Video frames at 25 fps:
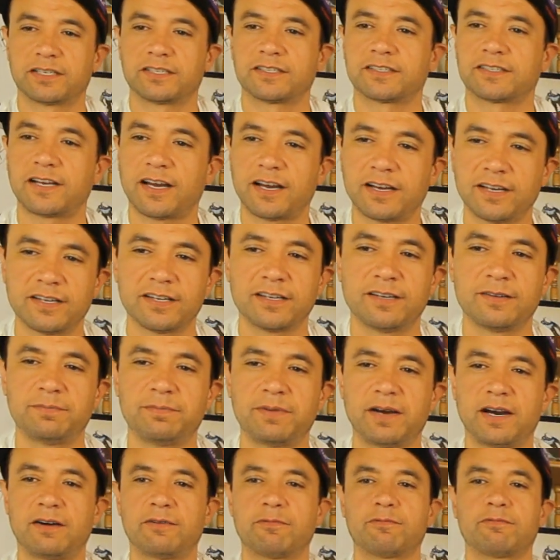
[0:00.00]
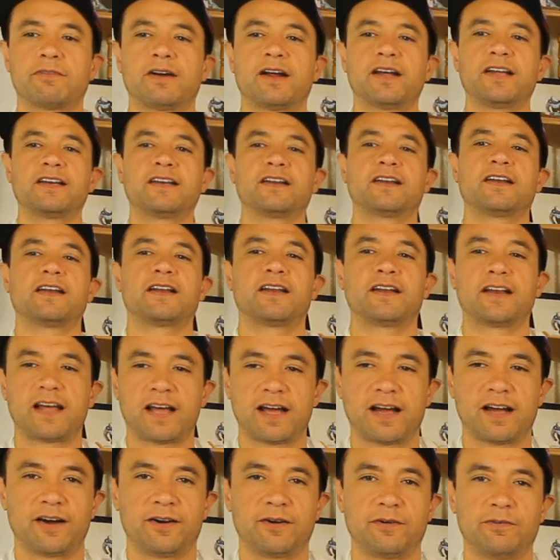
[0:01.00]
excited about right
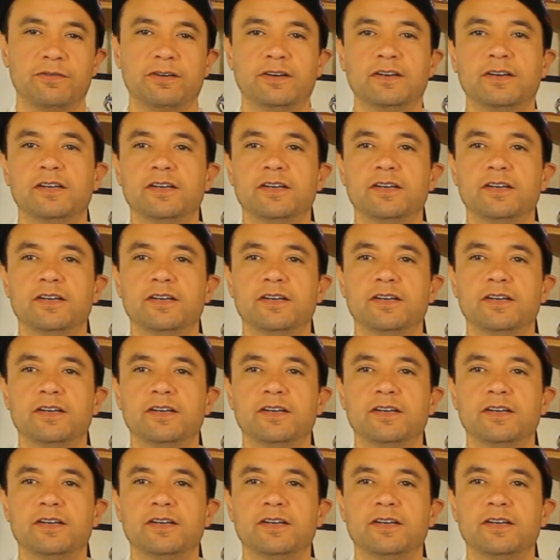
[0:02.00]
now.